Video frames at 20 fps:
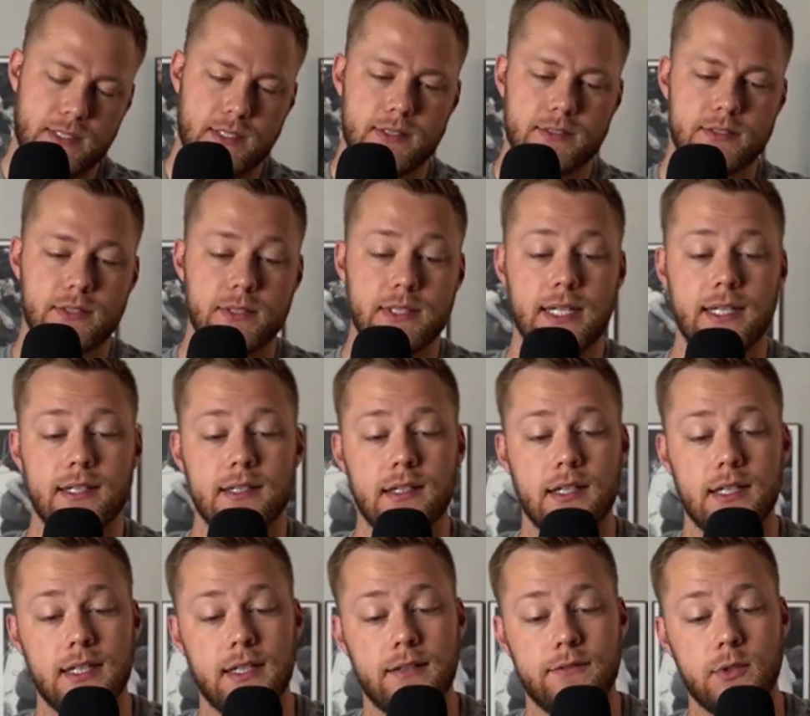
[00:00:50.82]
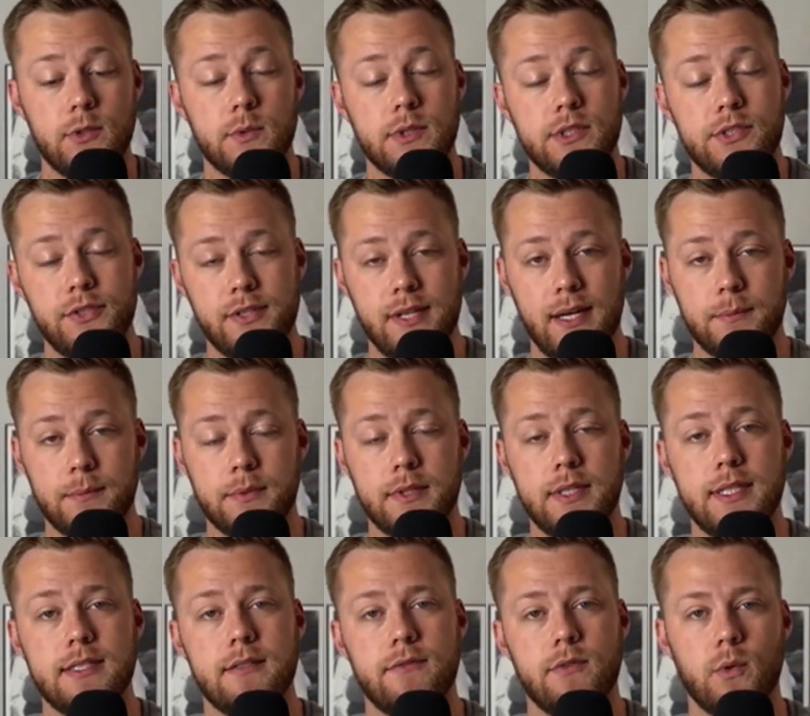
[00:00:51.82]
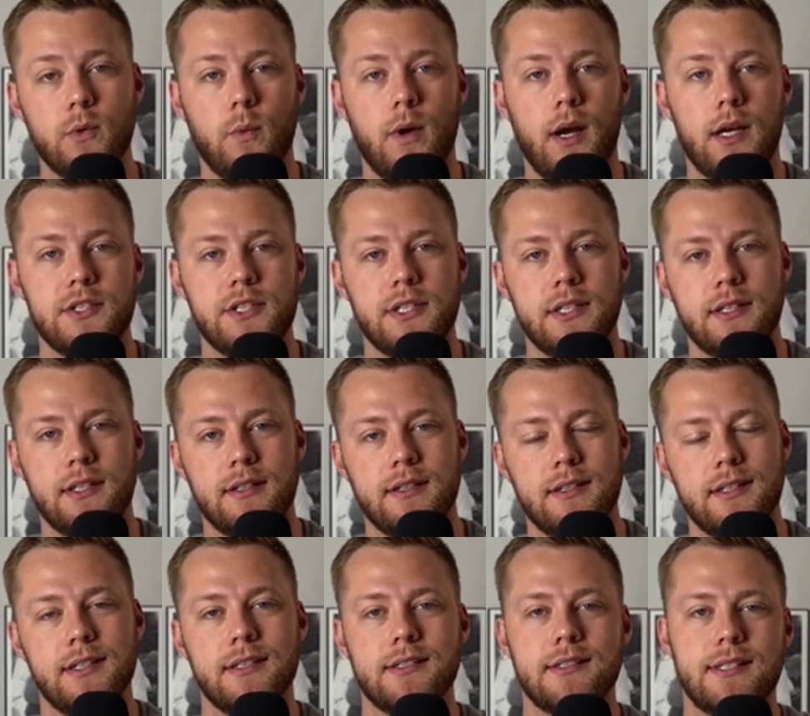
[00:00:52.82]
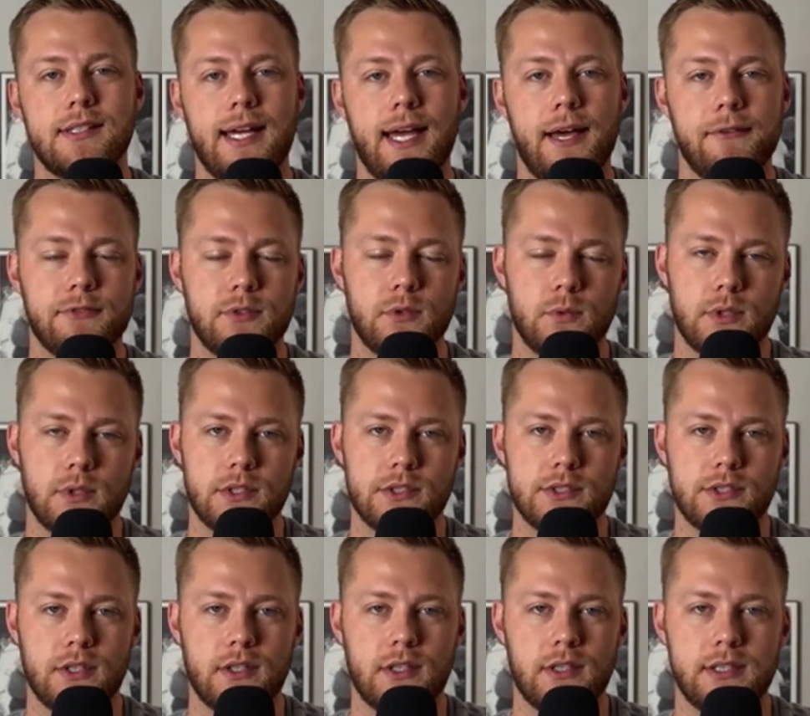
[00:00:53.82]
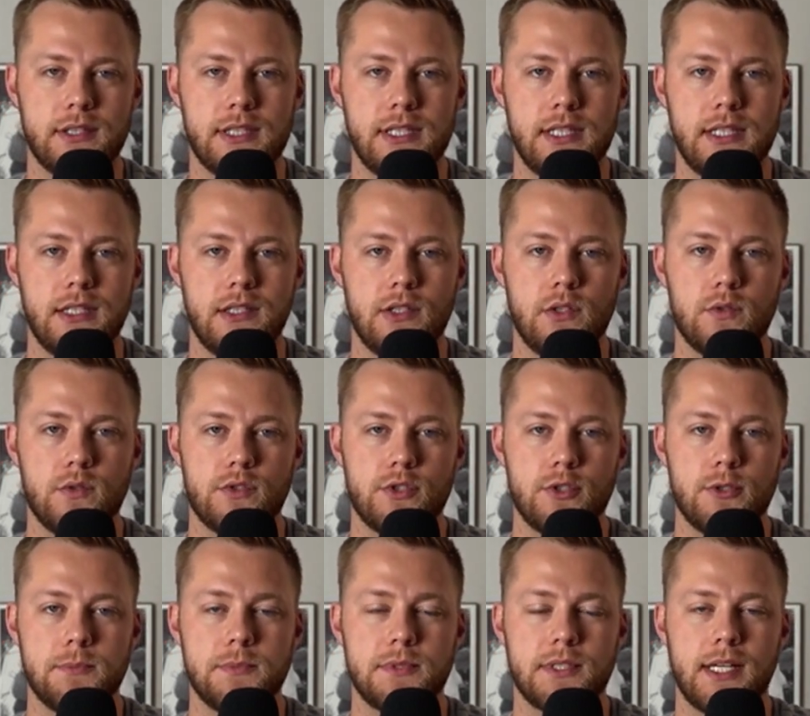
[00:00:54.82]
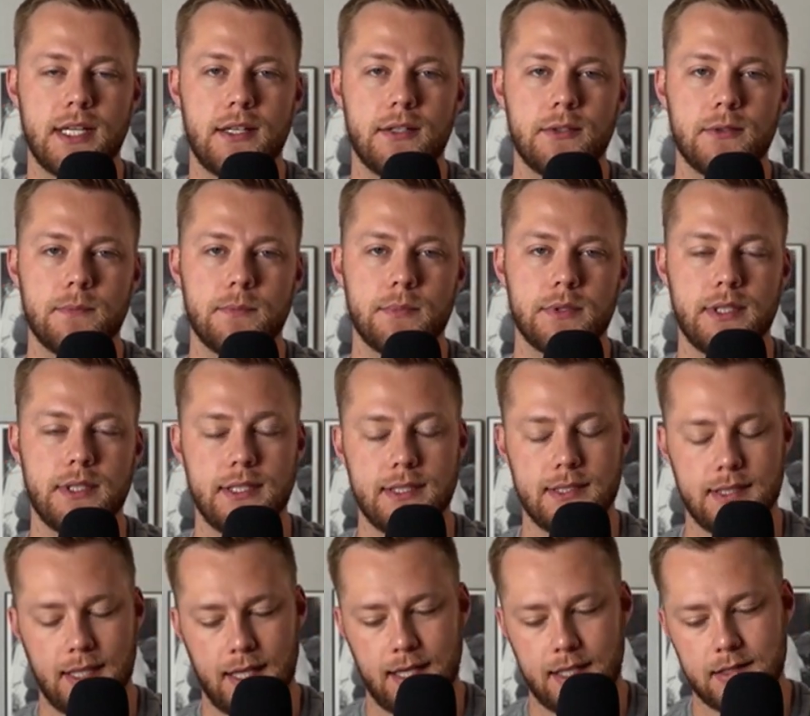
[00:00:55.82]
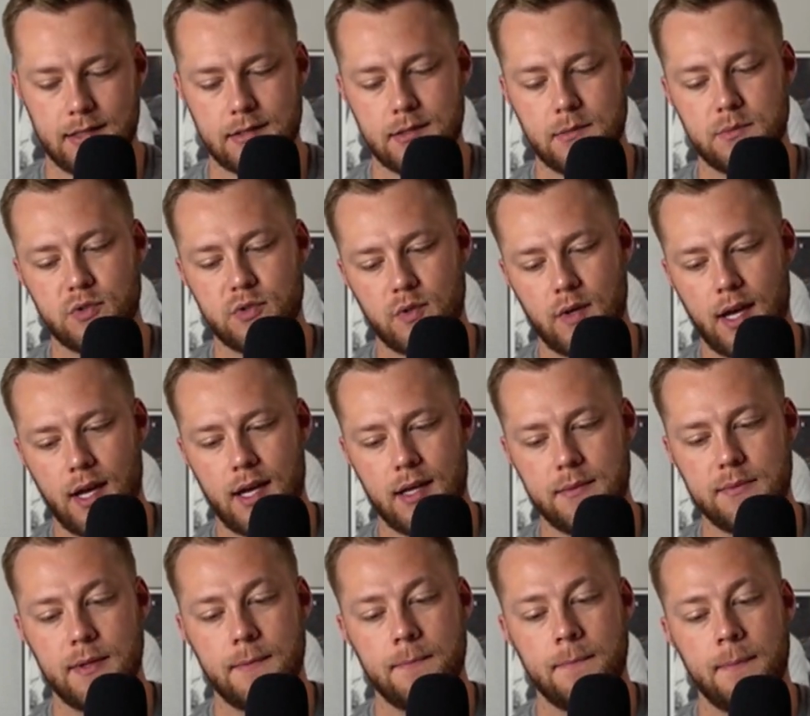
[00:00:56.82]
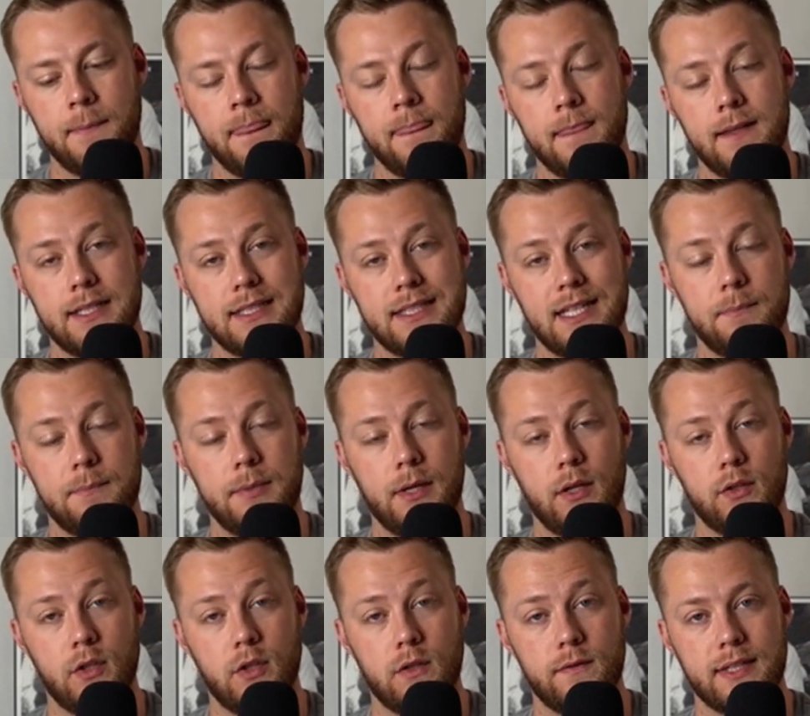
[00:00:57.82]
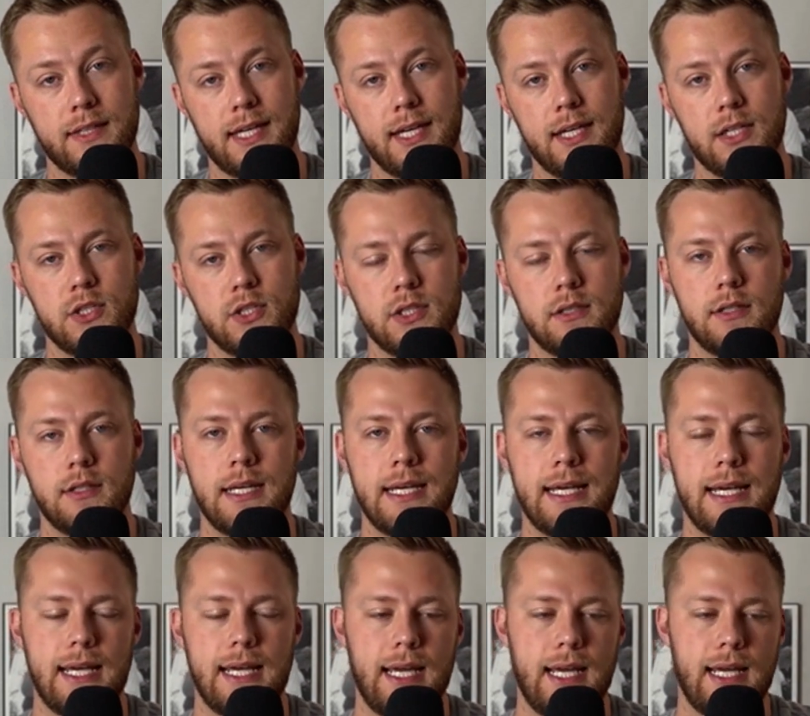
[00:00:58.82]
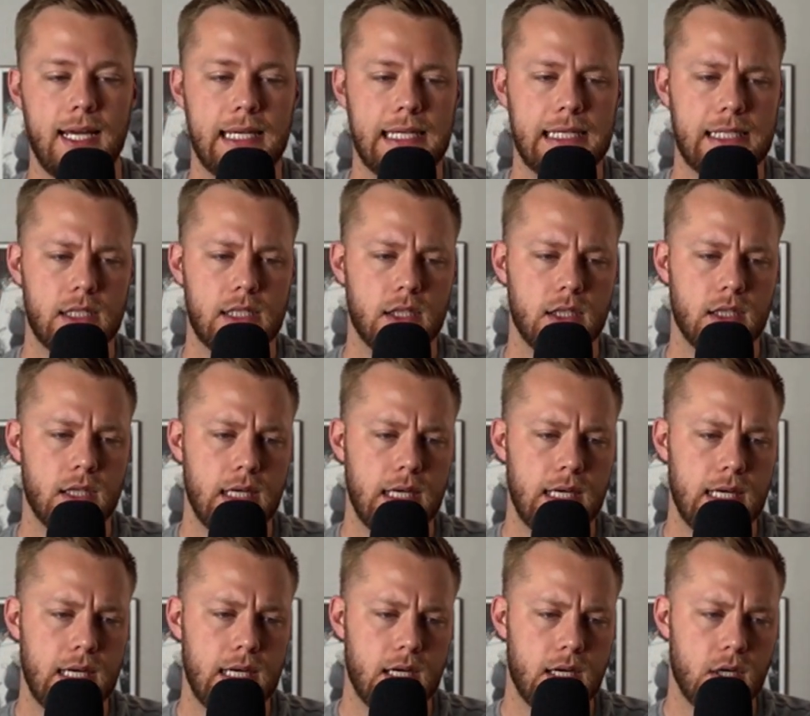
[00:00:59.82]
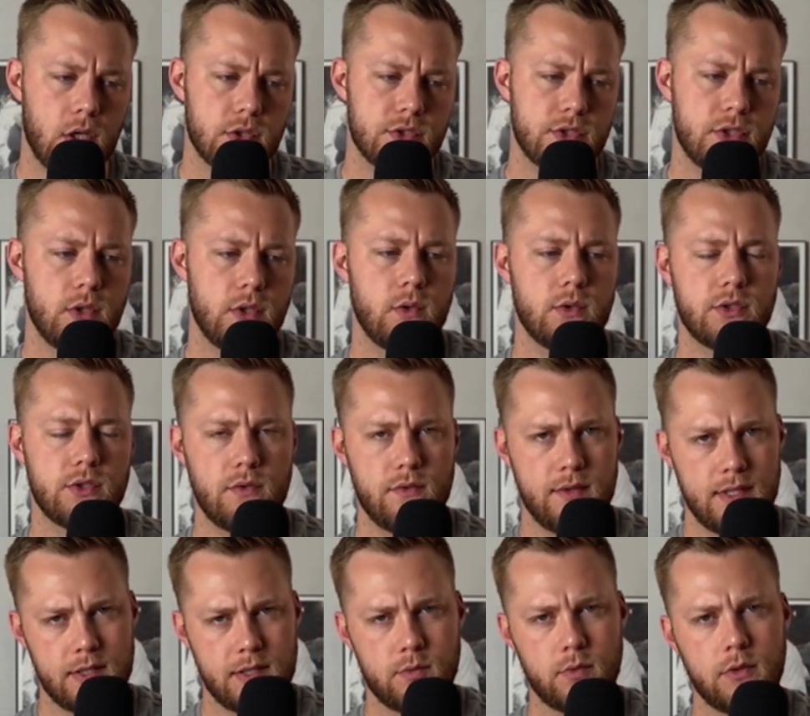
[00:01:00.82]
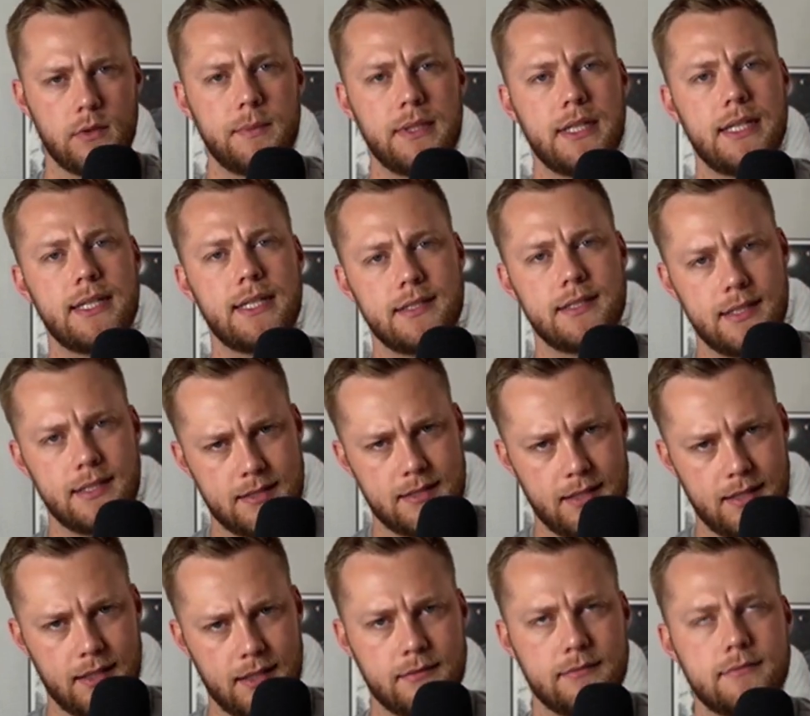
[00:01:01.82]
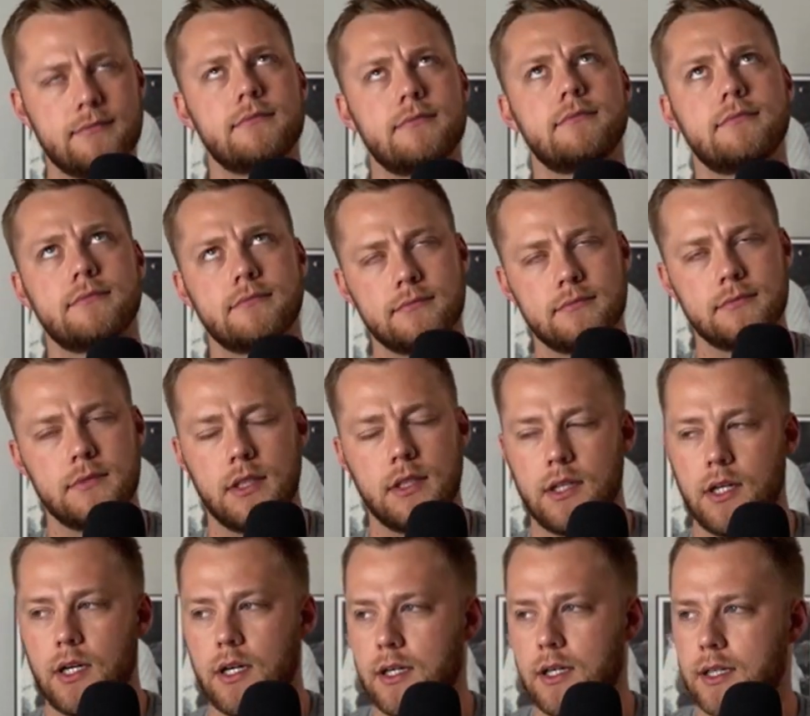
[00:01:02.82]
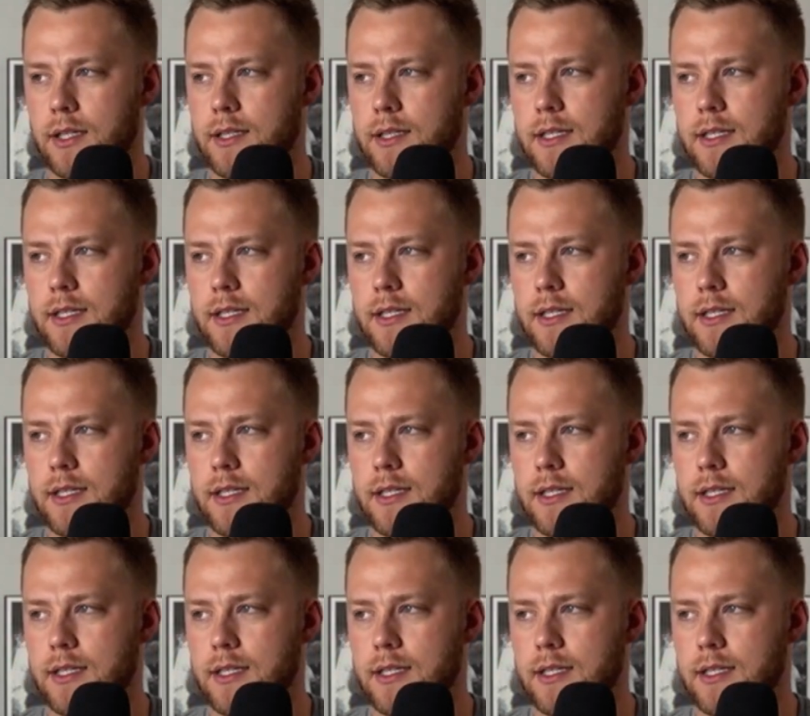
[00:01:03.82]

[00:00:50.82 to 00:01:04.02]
If you would do that, please. If you're watching this afterwards on the YouTube channel, please like, subscribe, hit that bell notification. And also, so this will be existing on